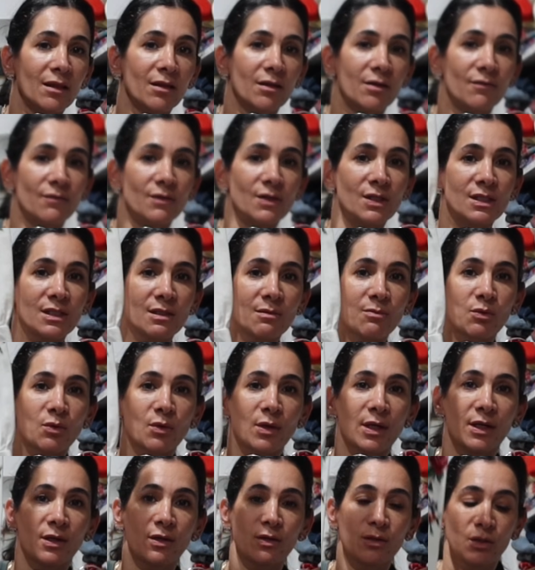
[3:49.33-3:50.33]
I love this
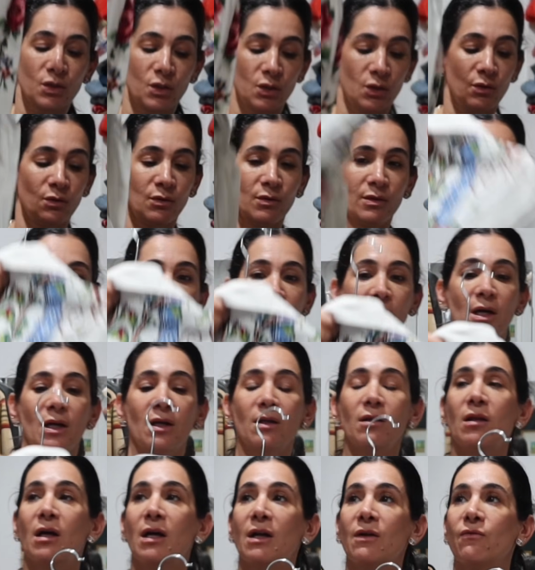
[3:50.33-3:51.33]
embroidered suit,
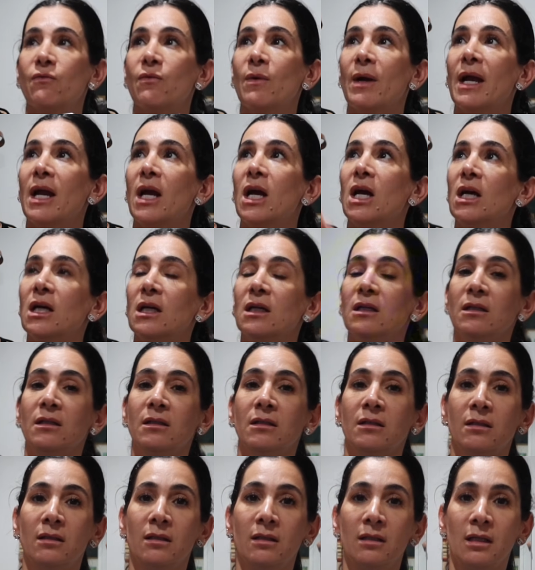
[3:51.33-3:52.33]
got a lot of wear.
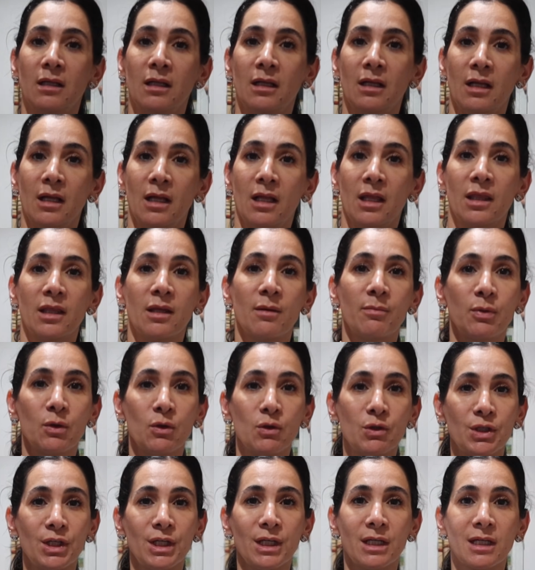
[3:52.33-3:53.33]
The
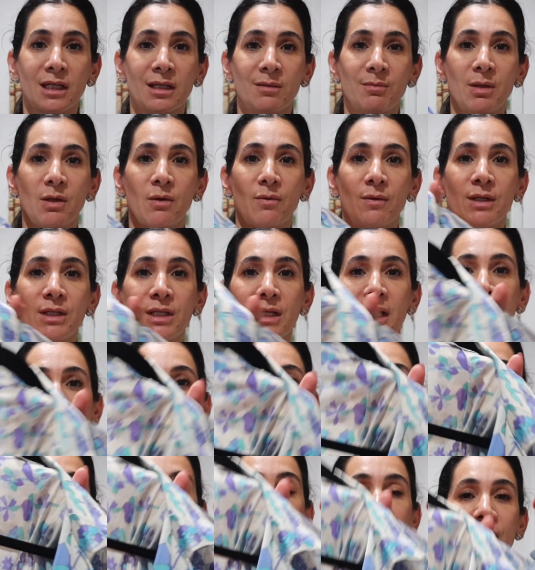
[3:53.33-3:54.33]
Poochie could be
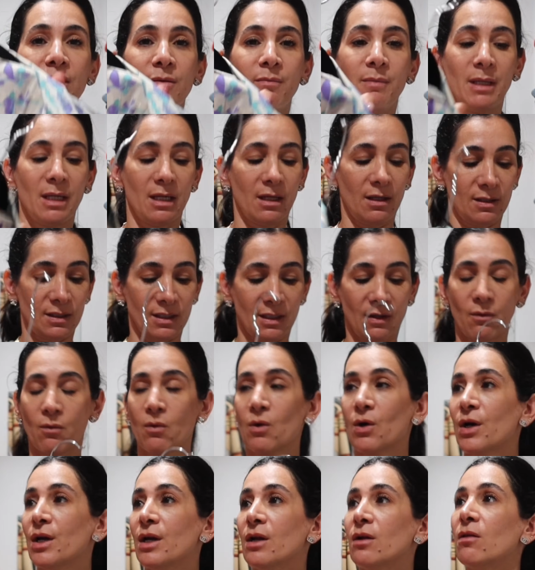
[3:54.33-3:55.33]
retired because I
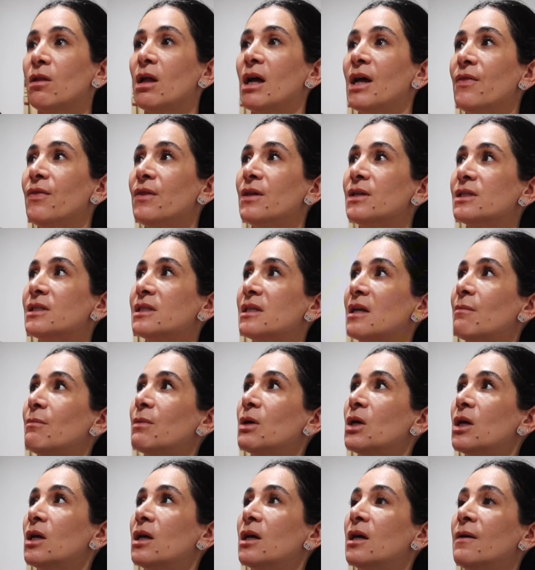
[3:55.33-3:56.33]
wore it a lot this
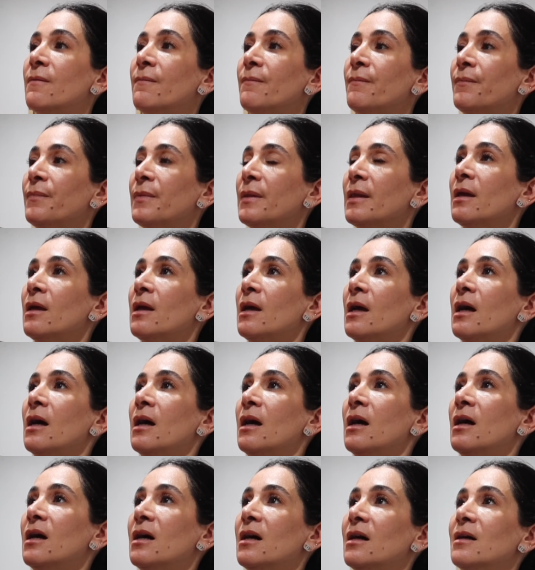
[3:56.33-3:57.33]
summer.
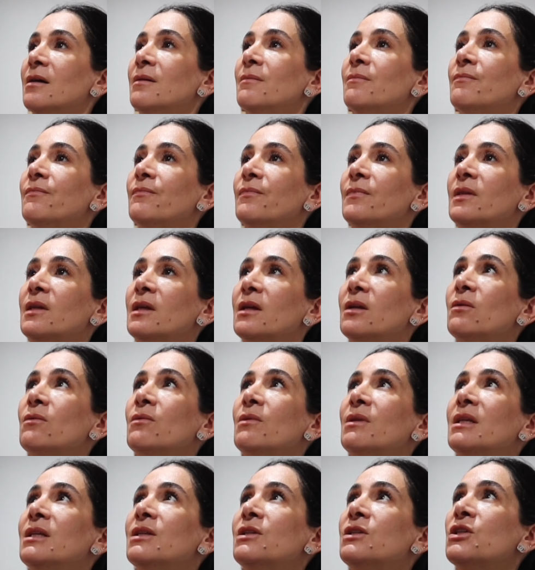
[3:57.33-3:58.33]
I
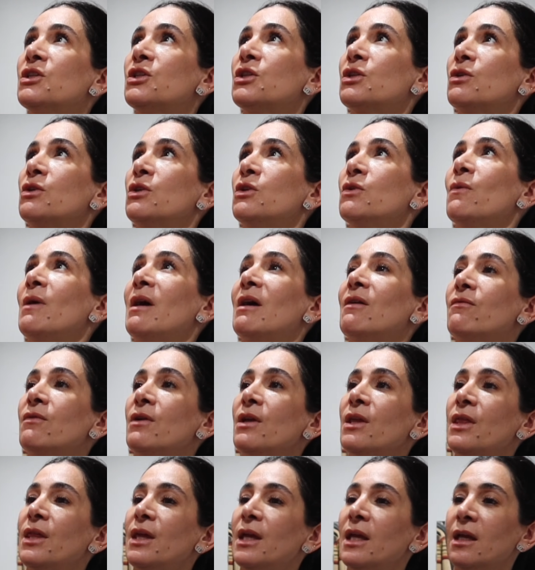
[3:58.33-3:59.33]
don't need to show you
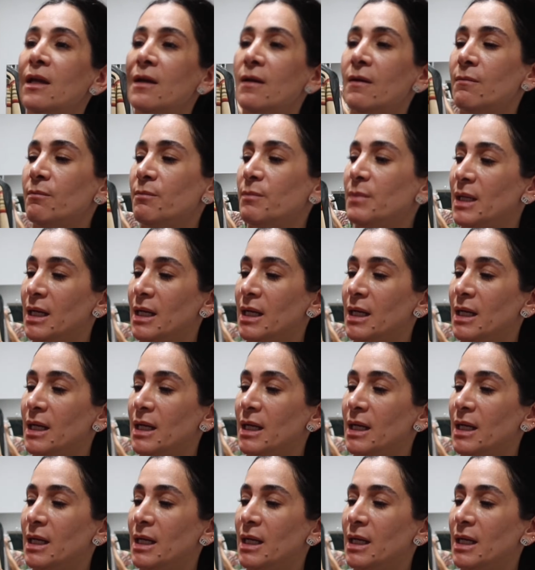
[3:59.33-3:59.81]
everything,